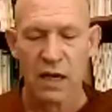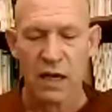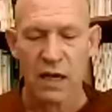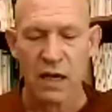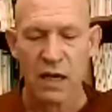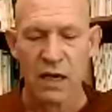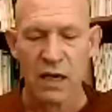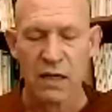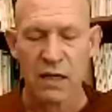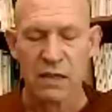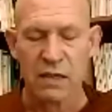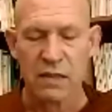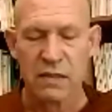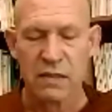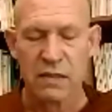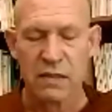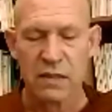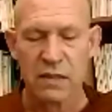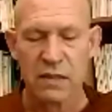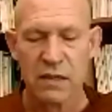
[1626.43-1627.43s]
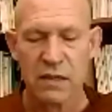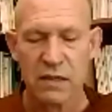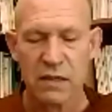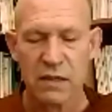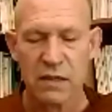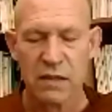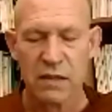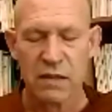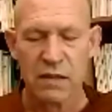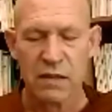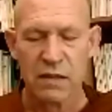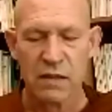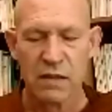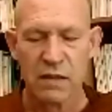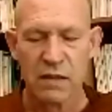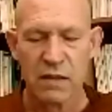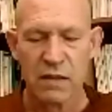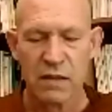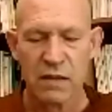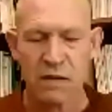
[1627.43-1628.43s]
One of the key
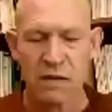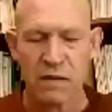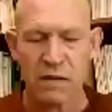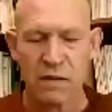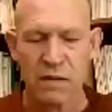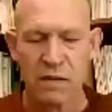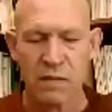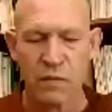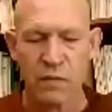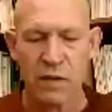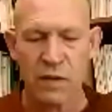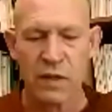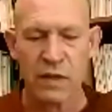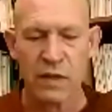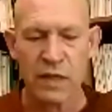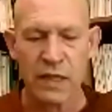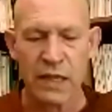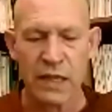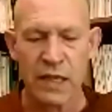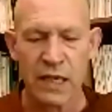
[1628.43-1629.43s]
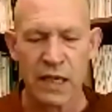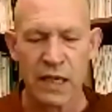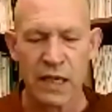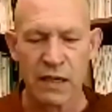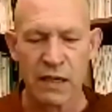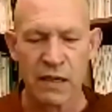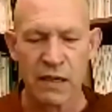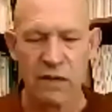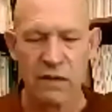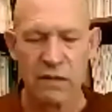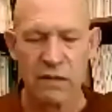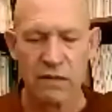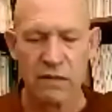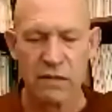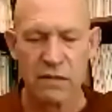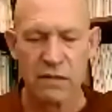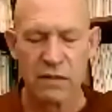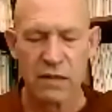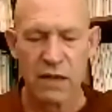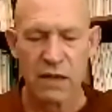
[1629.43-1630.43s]
aspects of the Buddhist
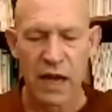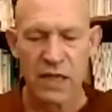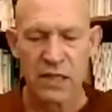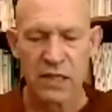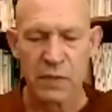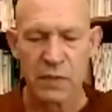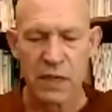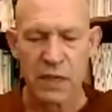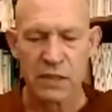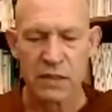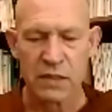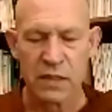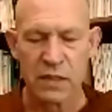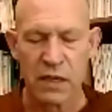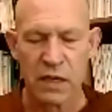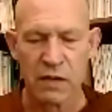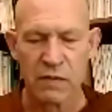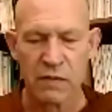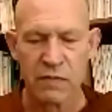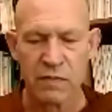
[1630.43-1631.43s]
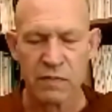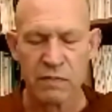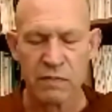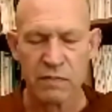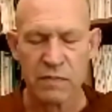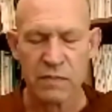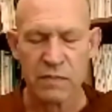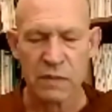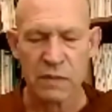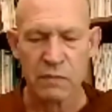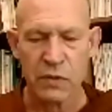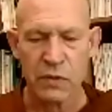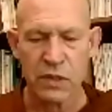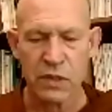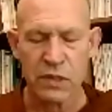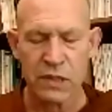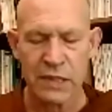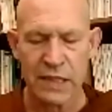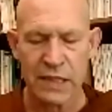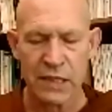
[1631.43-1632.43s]
teaching is called the
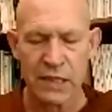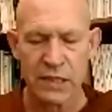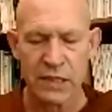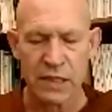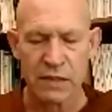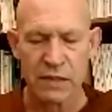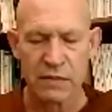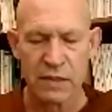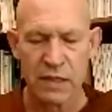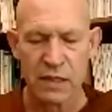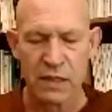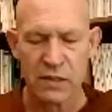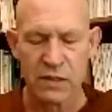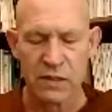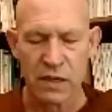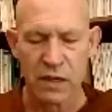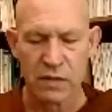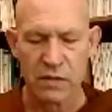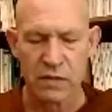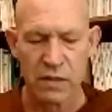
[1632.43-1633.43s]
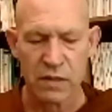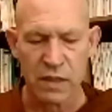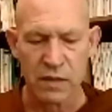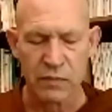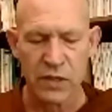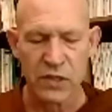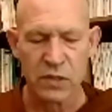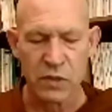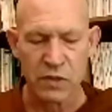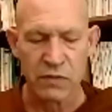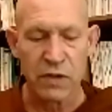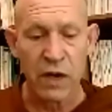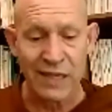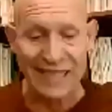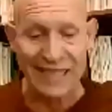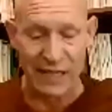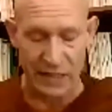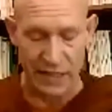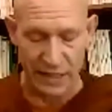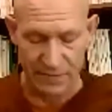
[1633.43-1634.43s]
Principle of Causality,
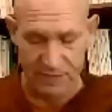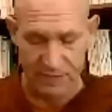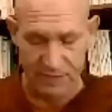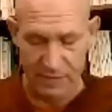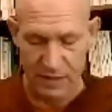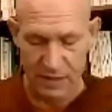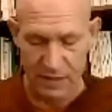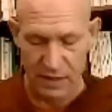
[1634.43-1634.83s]
Paticca